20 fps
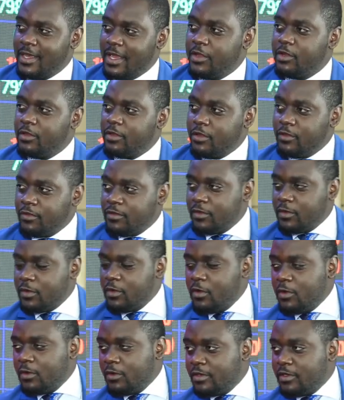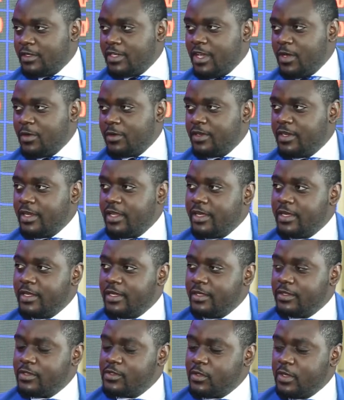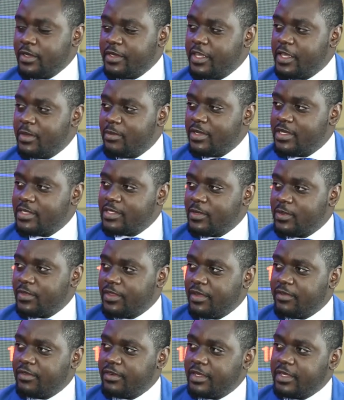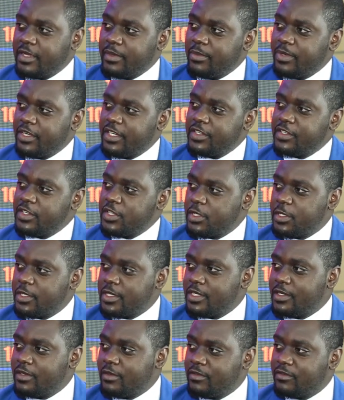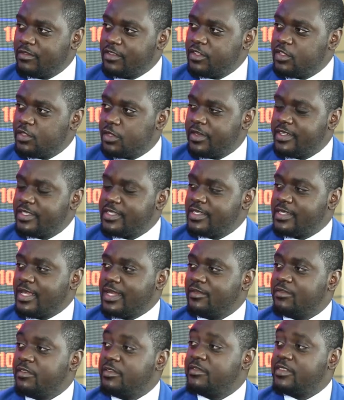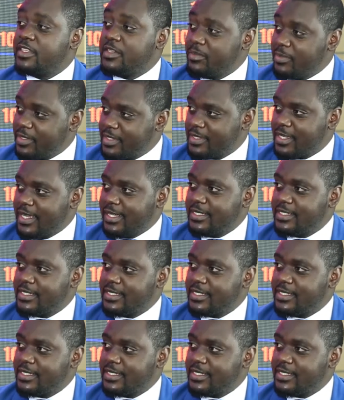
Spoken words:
And if you go down to our neighbor, South Africa, yes, penetration of insurance is at 15%.